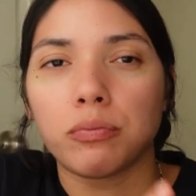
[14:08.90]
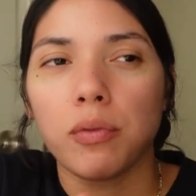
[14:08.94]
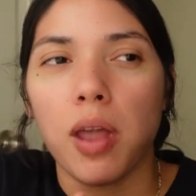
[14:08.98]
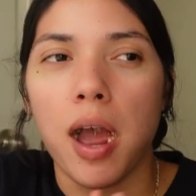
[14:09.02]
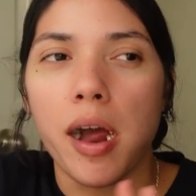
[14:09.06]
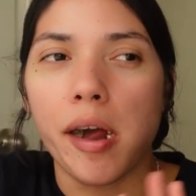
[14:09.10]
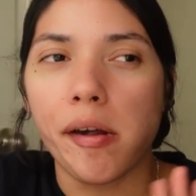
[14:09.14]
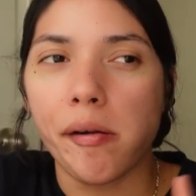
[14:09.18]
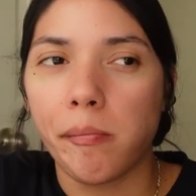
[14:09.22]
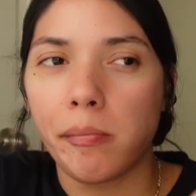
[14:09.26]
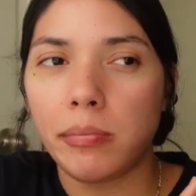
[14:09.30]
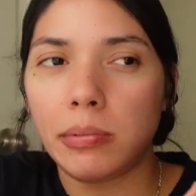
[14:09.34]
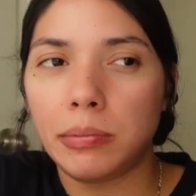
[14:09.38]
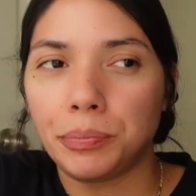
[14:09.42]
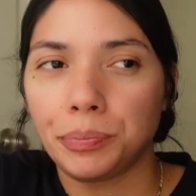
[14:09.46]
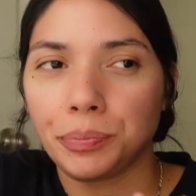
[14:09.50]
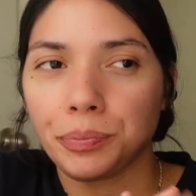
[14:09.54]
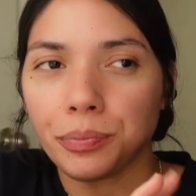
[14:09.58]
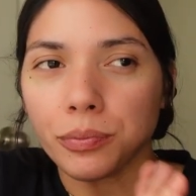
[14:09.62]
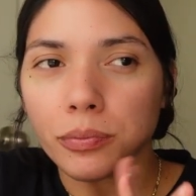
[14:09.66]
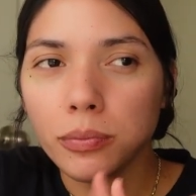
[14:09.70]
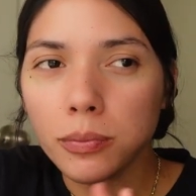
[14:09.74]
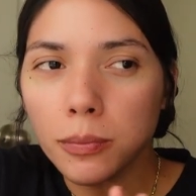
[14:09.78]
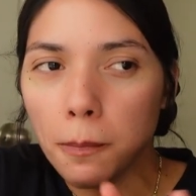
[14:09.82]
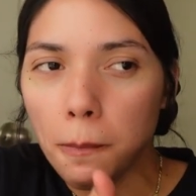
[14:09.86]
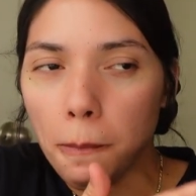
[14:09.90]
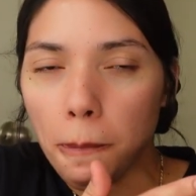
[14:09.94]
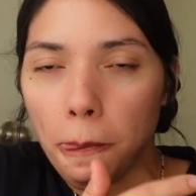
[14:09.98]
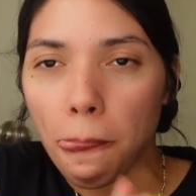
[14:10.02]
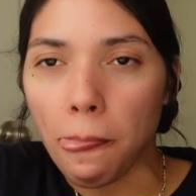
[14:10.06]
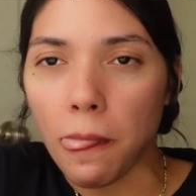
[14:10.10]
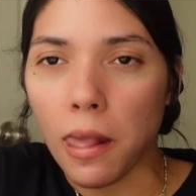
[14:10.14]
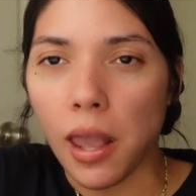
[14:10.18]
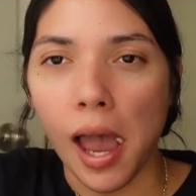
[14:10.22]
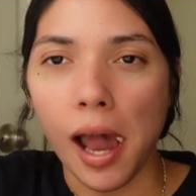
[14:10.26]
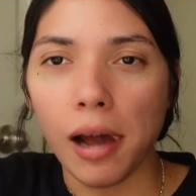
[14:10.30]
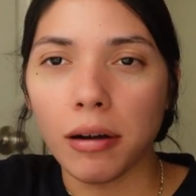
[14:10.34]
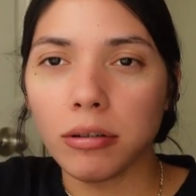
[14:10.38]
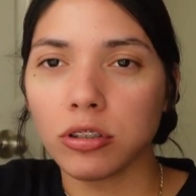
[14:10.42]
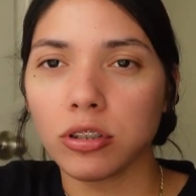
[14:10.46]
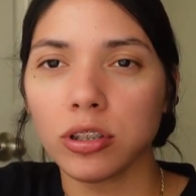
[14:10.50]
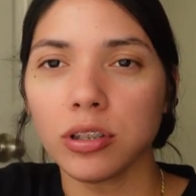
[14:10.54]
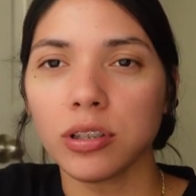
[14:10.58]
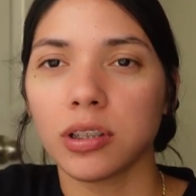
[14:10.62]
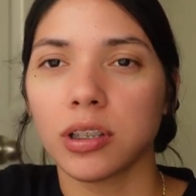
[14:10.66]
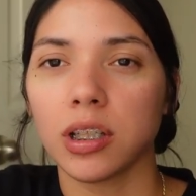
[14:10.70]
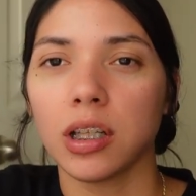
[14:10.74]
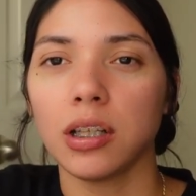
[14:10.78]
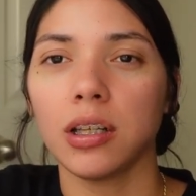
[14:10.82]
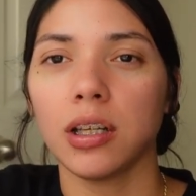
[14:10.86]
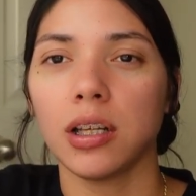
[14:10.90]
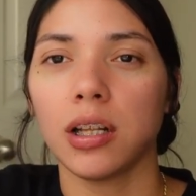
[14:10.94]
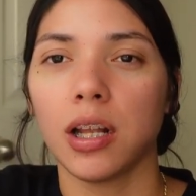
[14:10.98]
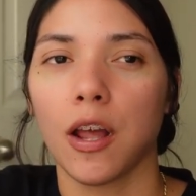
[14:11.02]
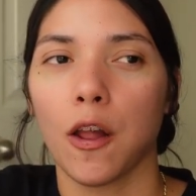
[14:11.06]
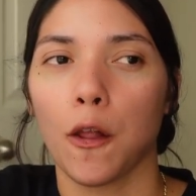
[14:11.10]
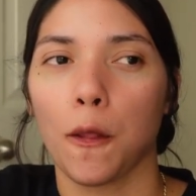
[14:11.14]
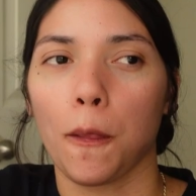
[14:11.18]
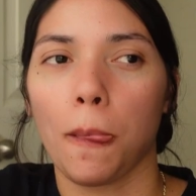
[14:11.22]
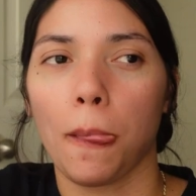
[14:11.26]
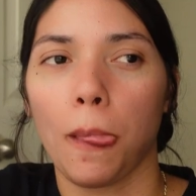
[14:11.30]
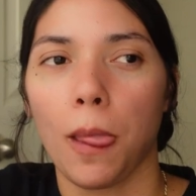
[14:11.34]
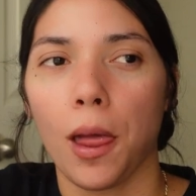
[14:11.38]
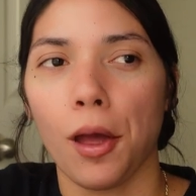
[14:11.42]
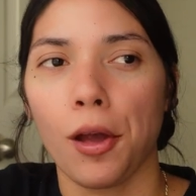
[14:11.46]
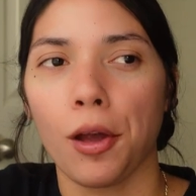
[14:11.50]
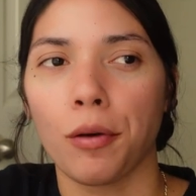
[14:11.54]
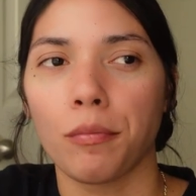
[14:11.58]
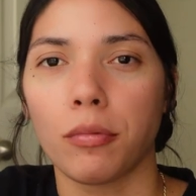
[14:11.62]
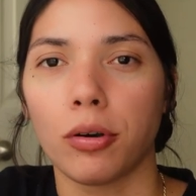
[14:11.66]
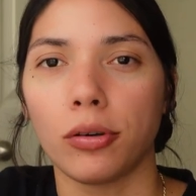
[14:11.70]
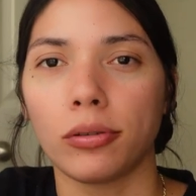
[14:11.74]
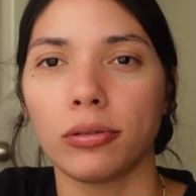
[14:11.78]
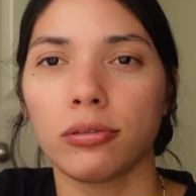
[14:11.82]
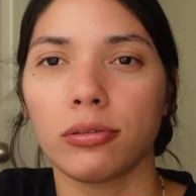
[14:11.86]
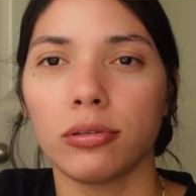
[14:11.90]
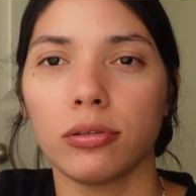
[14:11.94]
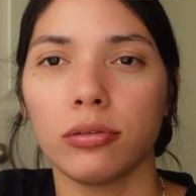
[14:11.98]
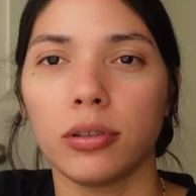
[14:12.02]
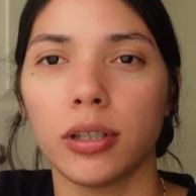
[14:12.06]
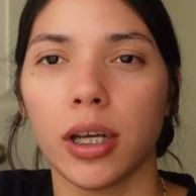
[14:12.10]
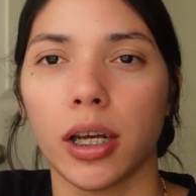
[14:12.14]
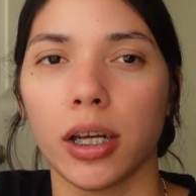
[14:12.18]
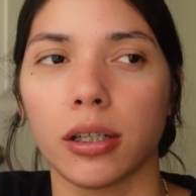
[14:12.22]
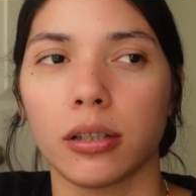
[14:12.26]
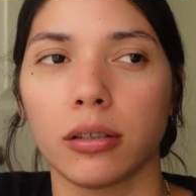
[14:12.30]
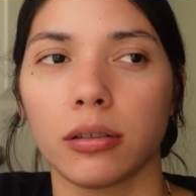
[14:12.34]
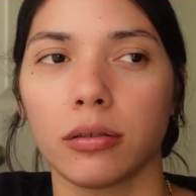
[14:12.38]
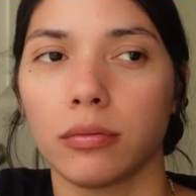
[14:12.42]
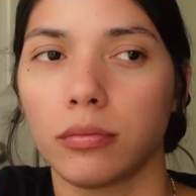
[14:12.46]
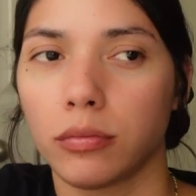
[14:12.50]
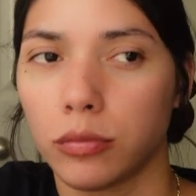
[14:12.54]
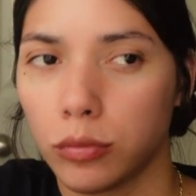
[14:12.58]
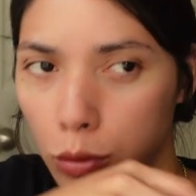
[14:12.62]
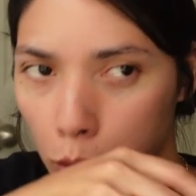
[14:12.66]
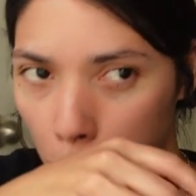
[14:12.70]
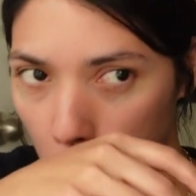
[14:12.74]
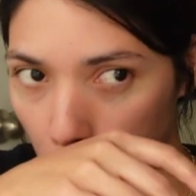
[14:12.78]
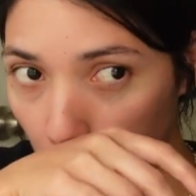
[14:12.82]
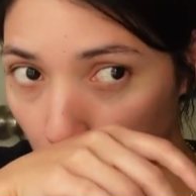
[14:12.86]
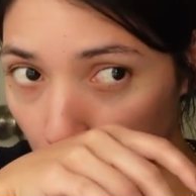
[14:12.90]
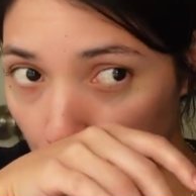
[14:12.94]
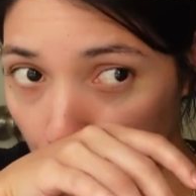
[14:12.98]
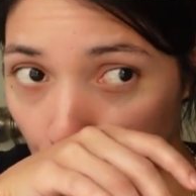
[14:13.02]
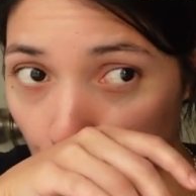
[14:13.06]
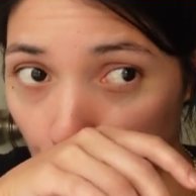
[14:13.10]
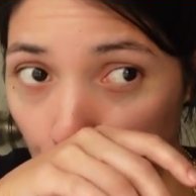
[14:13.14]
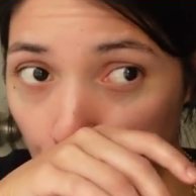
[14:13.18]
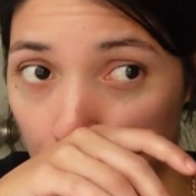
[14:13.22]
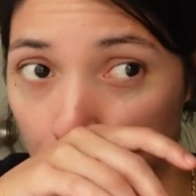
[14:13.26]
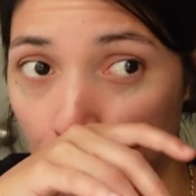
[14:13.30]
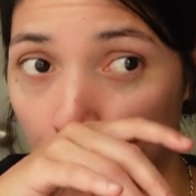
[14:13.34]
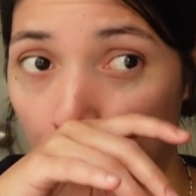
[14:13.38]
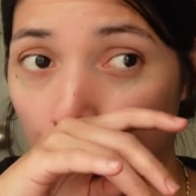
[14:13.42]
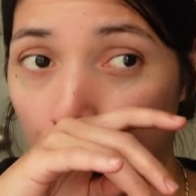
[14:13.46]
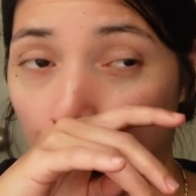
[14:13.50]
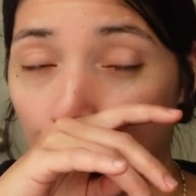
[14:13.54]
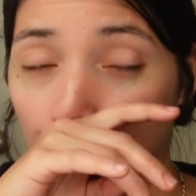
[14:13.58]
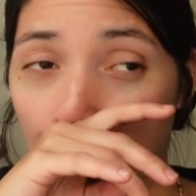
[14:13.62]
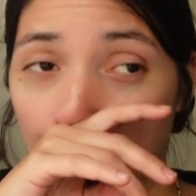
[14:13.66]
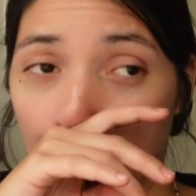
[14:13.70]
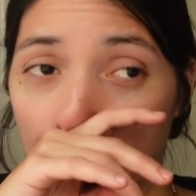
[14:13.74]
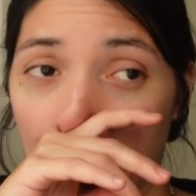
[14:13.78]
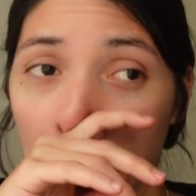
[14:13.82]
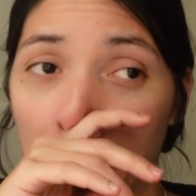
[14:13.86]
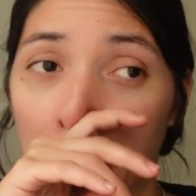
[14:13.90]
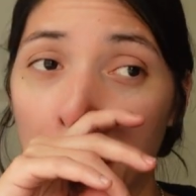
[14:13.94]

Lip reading: I was just thinking, like, I'm also, like, so tired.